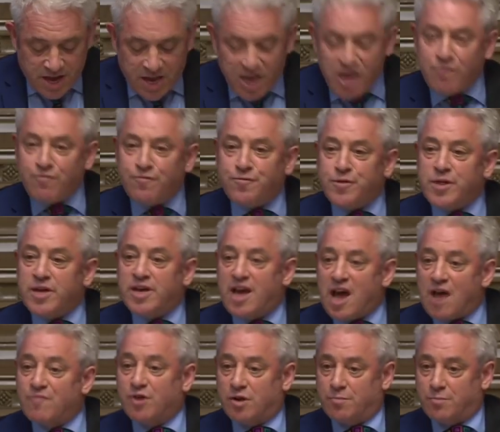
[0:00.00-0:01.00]
If the
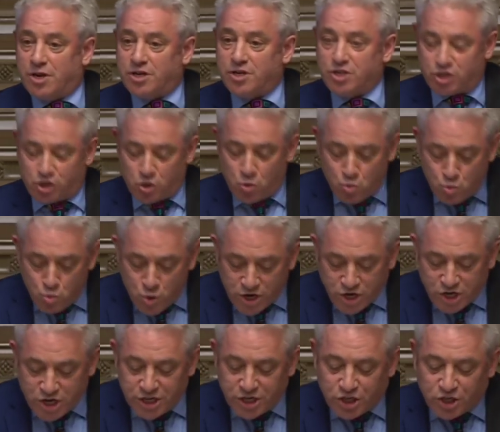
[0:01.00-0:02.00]
government
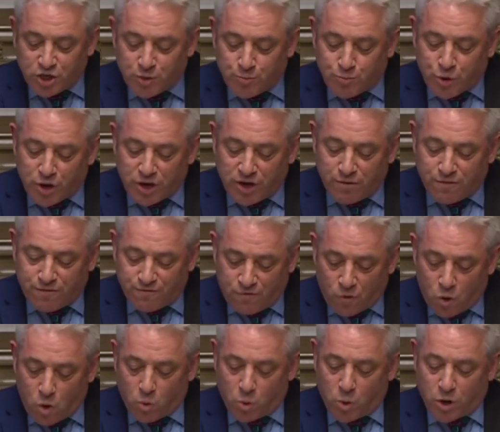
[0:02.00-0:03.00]
wishes to bring
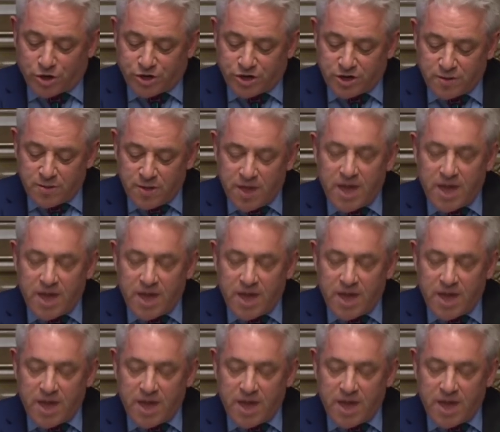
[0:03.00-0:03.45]
forward